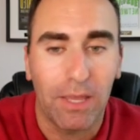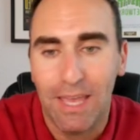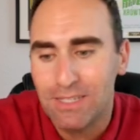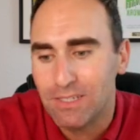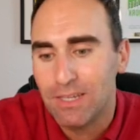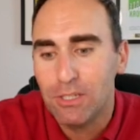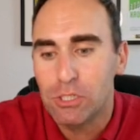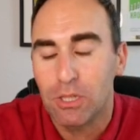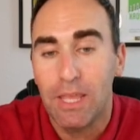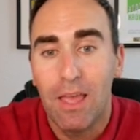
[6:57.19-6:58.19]
It's
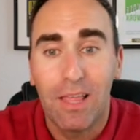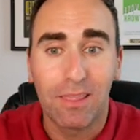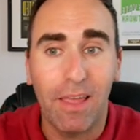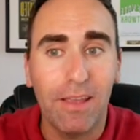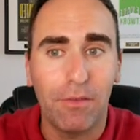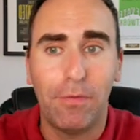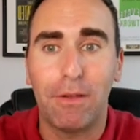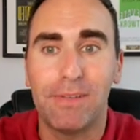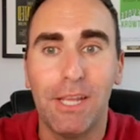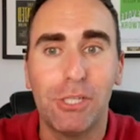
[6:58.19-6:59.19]
essentially laying a
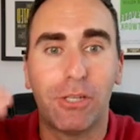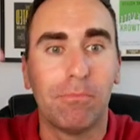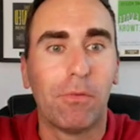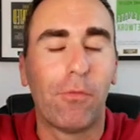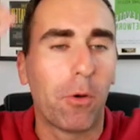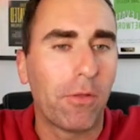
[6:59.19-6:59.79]
foundation before the